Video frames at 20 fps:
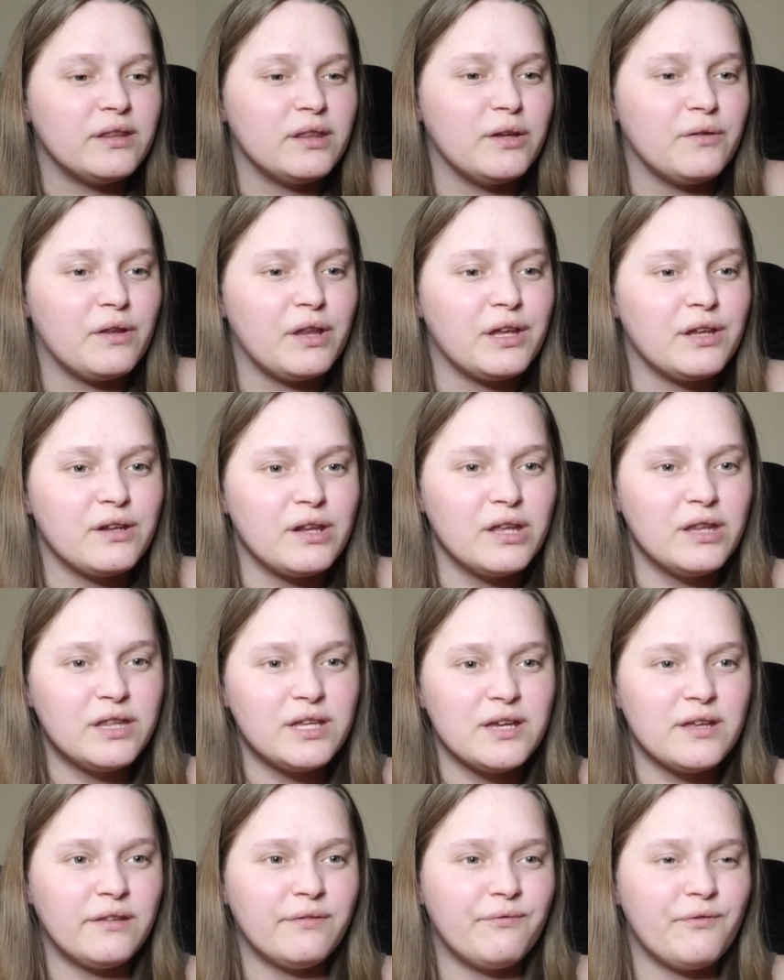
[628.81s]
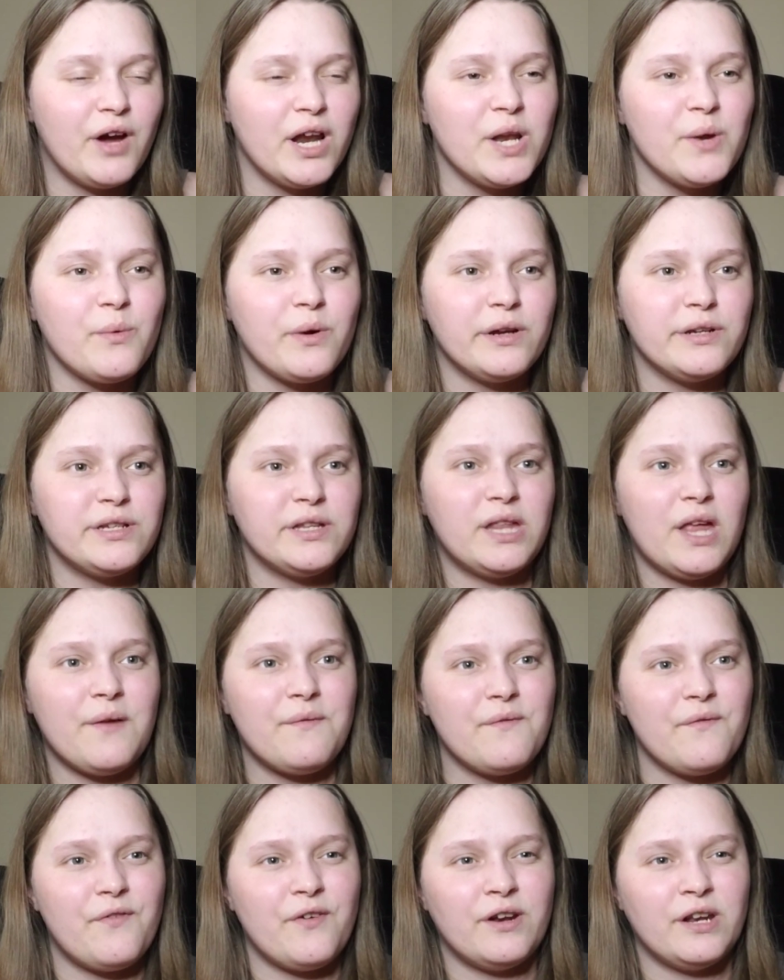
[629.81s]
And they were like, it's just funny. We're just
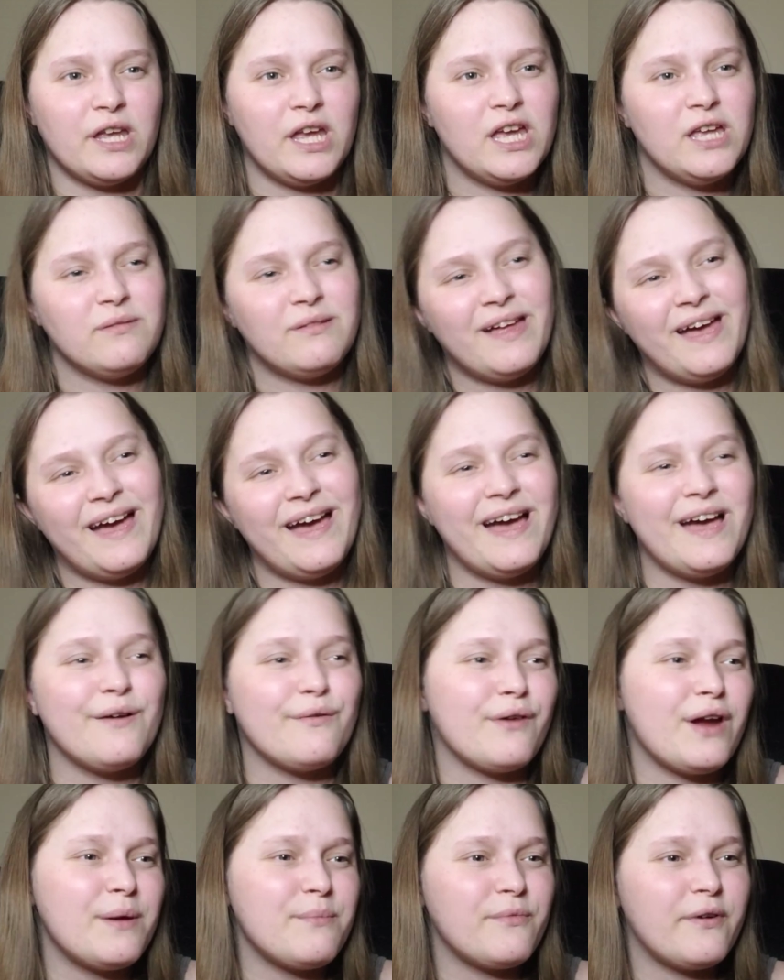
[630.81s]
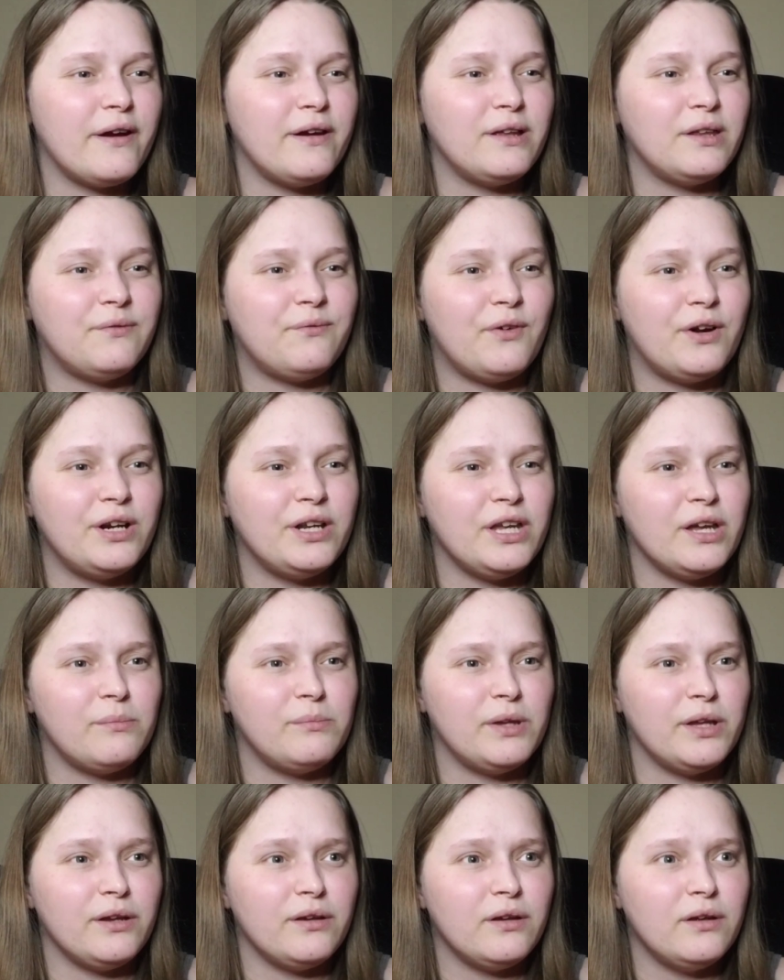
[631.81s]
having funny games. Haha, right, Mariah? It's funny. I'm
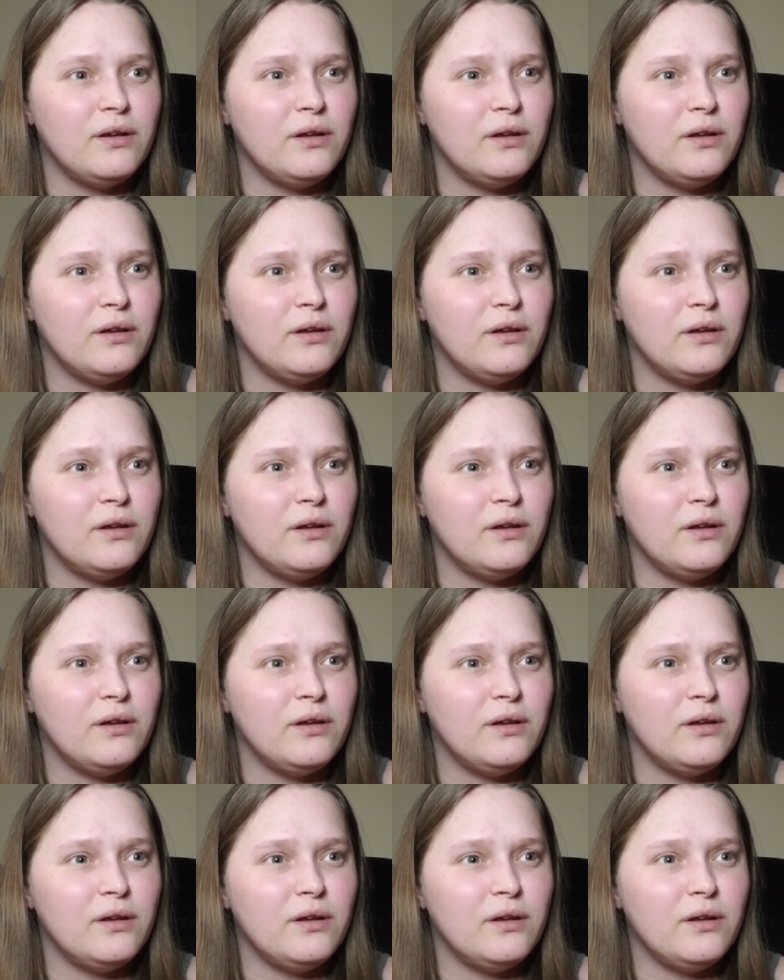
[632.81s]
like,